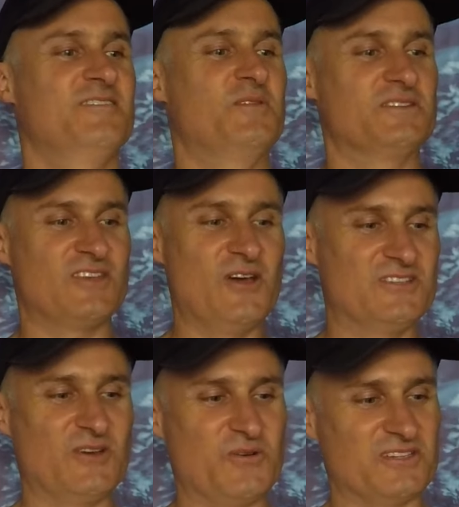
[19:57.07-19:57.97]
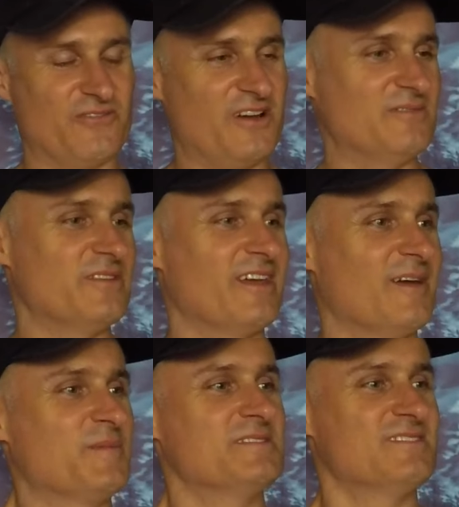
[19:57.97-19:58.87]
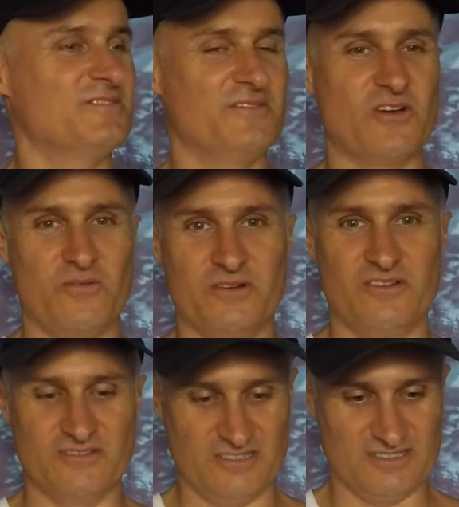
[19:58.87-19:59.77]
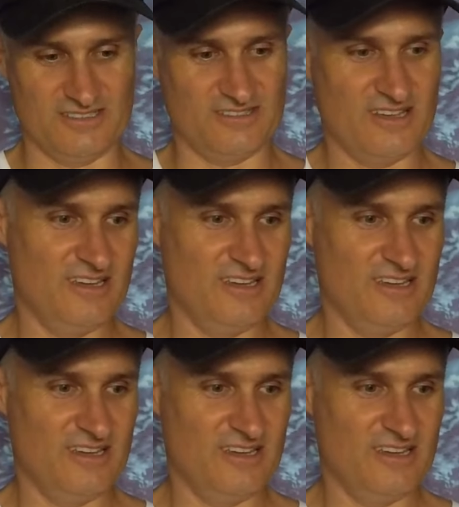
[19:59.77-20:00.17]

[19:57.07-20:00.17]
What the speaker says: But it's always fun when that happens, when you've got one on, because